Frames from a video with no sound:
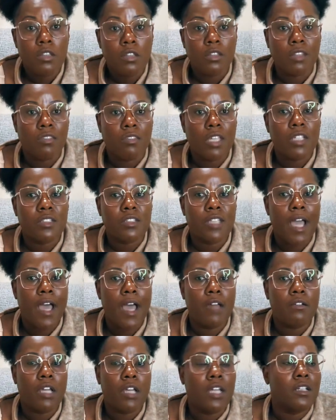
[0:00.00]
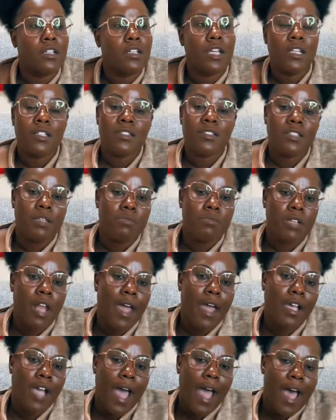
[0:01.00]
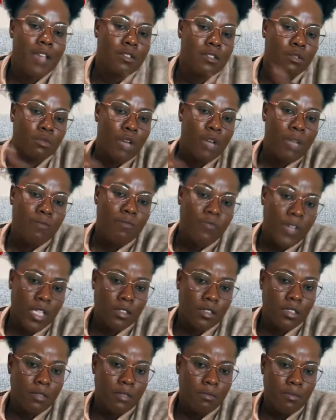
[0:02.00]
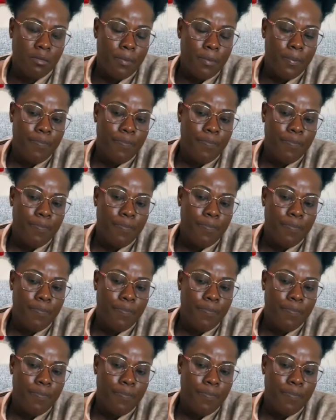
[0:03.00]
the things that and, and it seems like as a rape victim